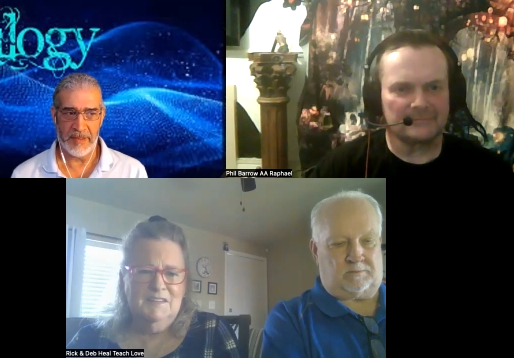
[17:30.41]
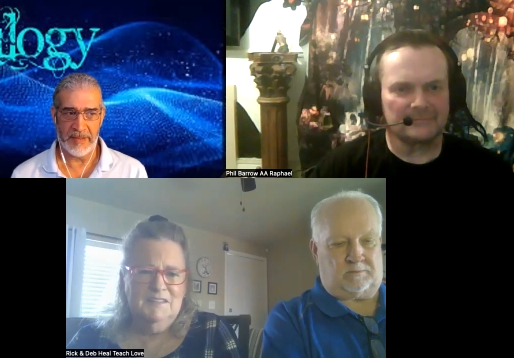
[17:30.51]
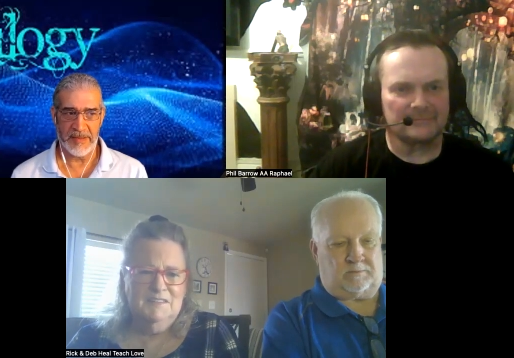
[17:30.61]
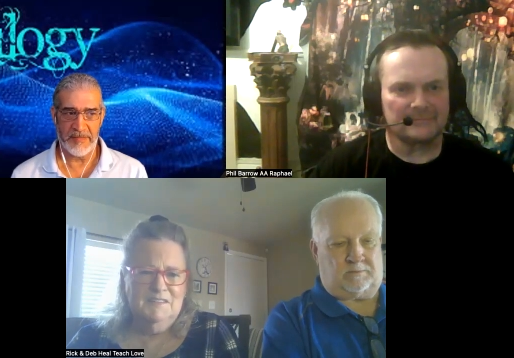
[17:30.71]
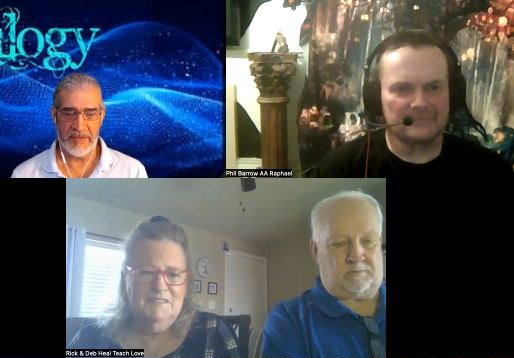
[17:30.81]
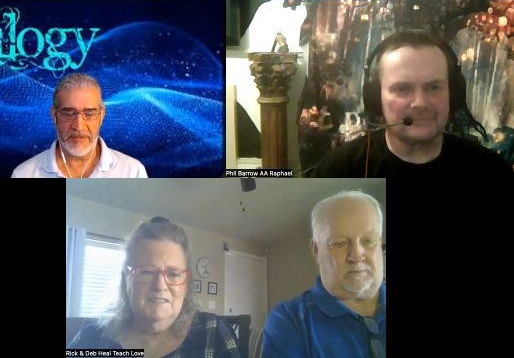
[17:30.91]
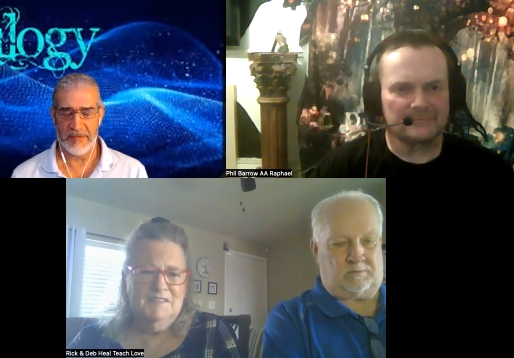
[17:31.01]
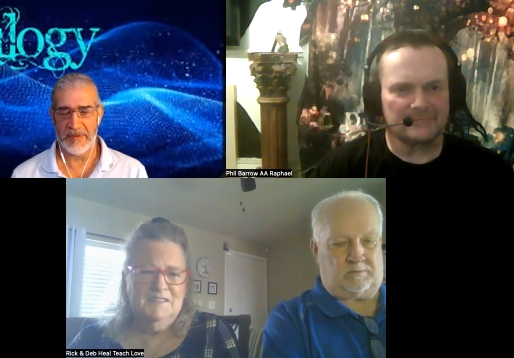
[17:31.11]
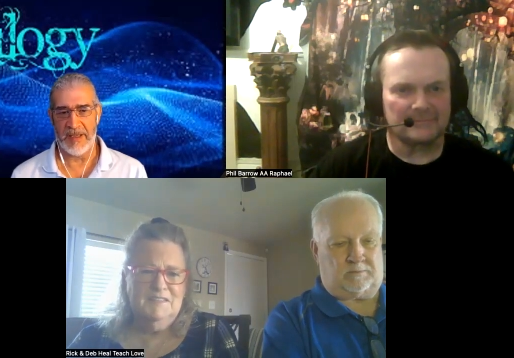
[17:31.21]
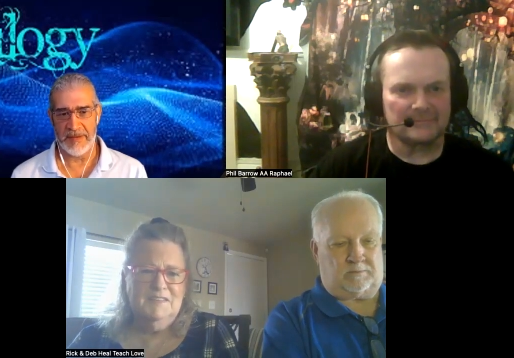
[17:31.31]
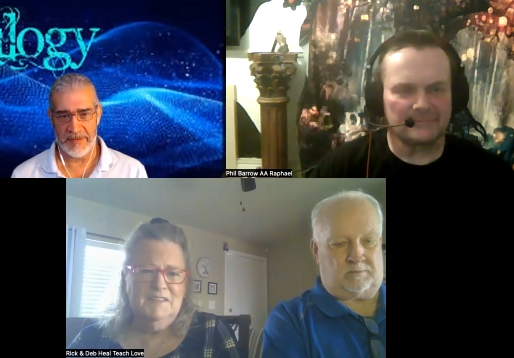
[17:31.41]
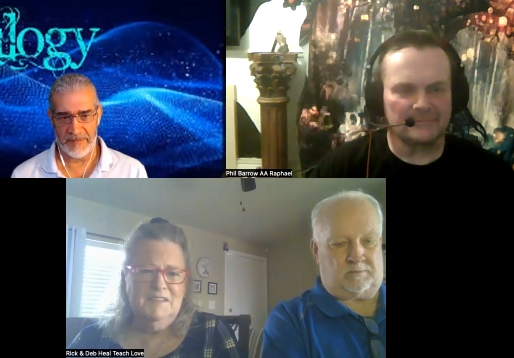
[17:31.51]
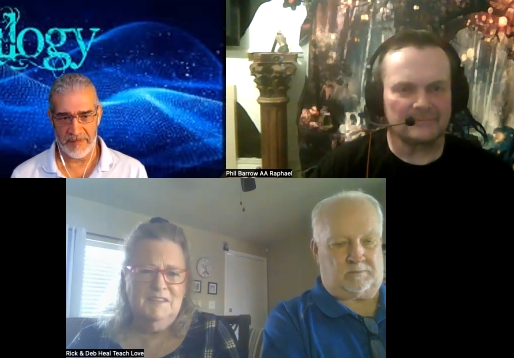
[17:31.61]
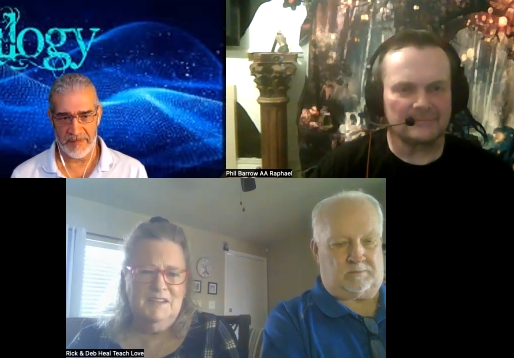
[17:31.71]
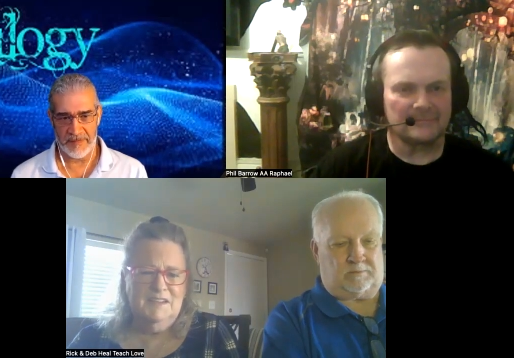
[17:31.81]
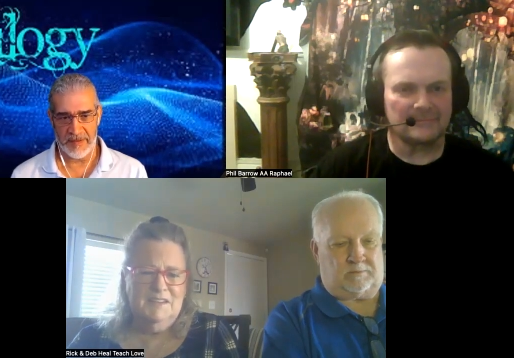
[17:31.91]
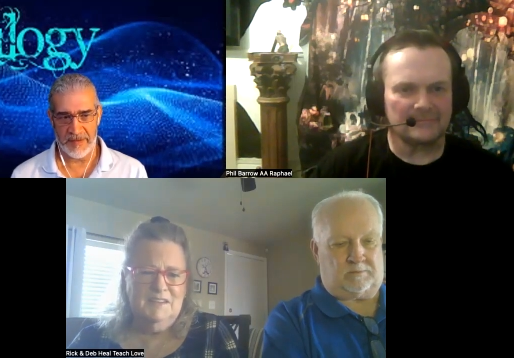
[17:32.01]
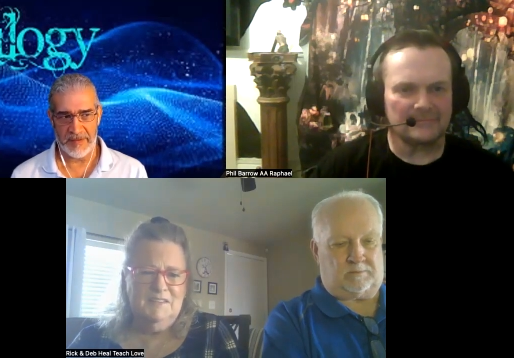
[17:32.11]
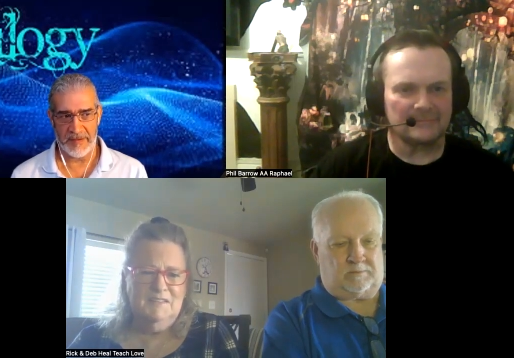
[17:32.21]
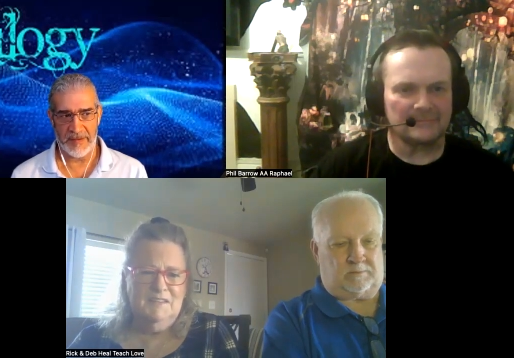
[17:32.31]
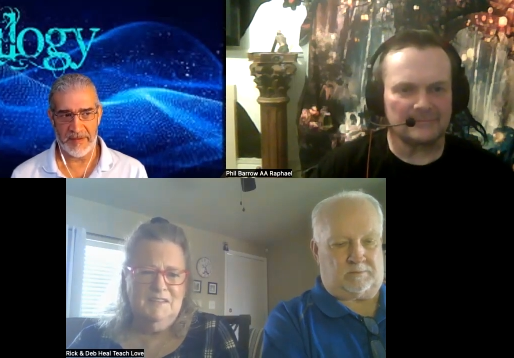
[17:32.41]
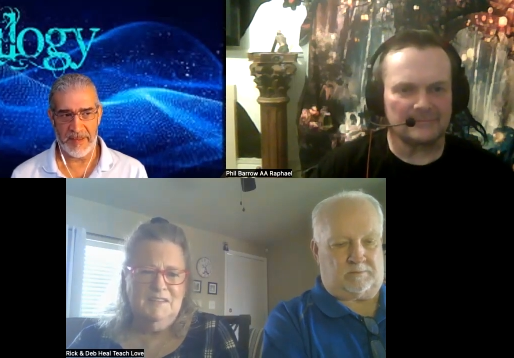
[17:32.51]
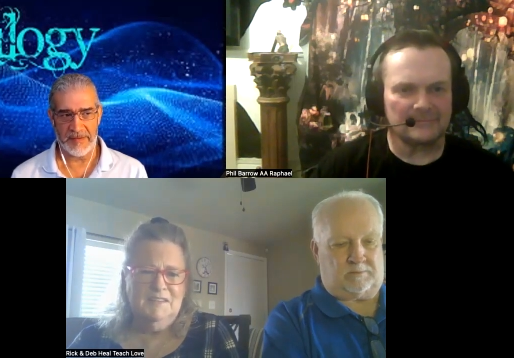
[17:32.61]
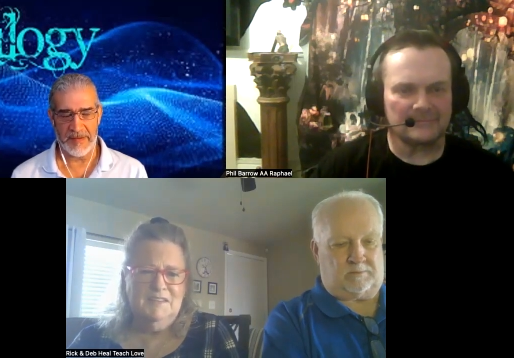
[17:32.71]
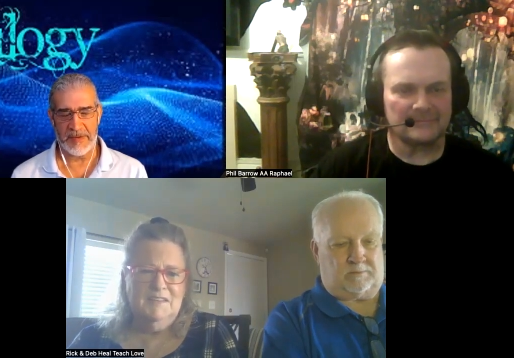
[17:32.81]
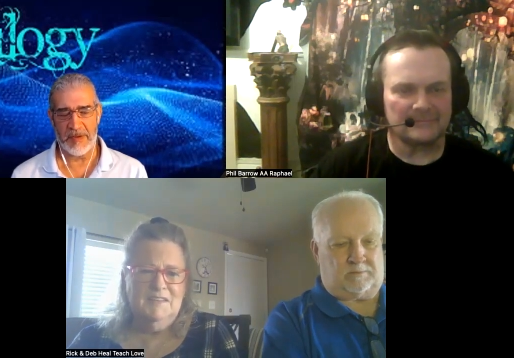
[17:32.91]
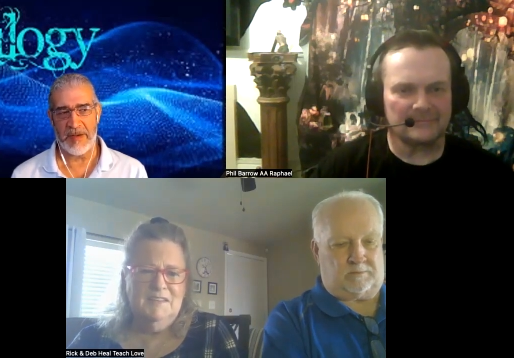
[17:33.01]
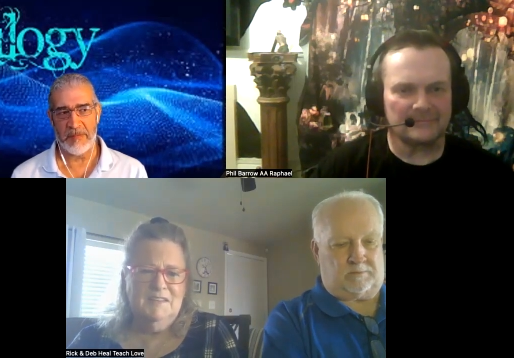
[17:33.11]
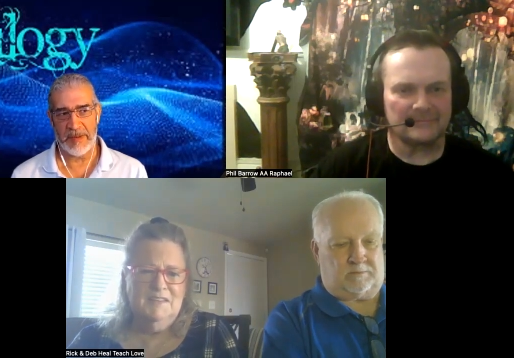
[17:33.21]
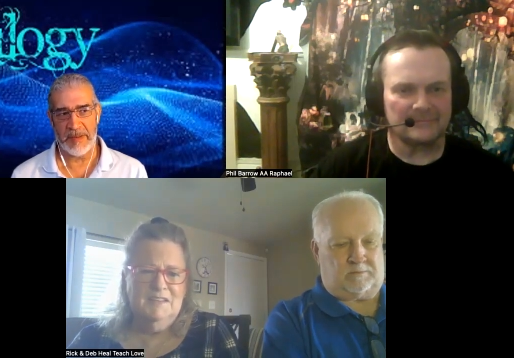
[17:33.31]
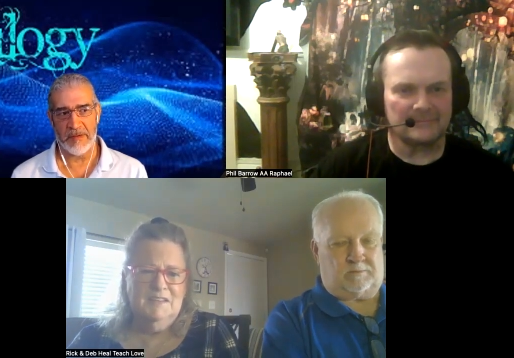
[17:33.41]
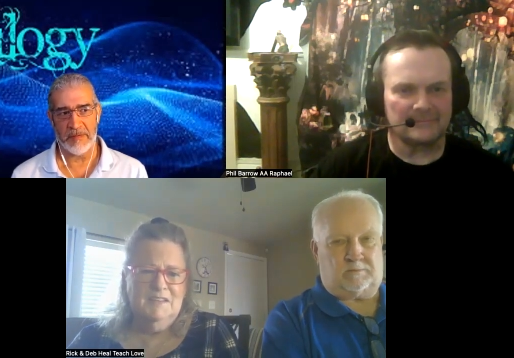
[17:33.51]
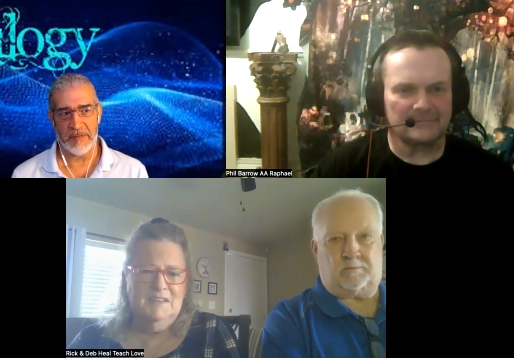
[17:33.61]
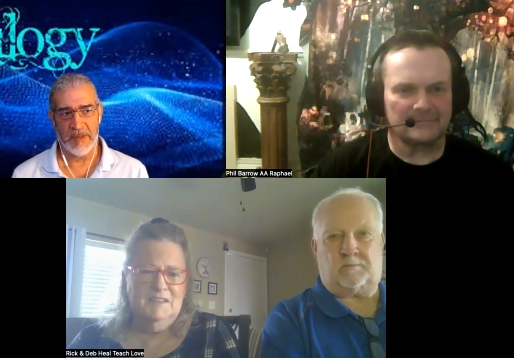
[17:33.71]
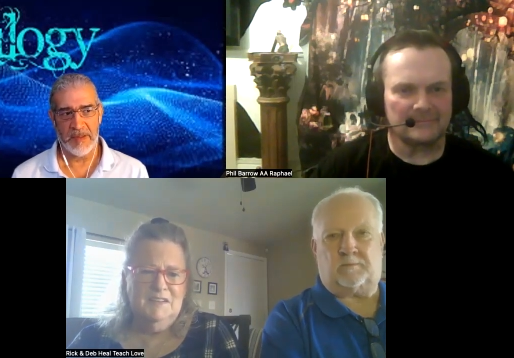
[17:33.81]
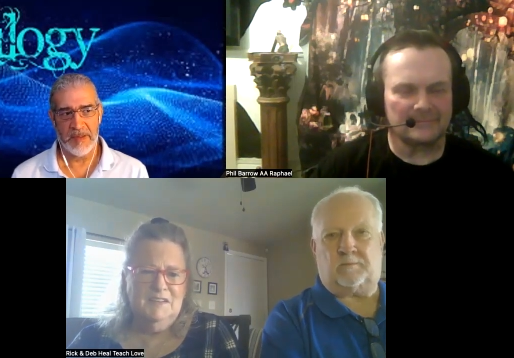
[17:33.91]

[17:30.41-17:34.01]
Speaker 1: I can speak to a lot of different. Uh, so I really don't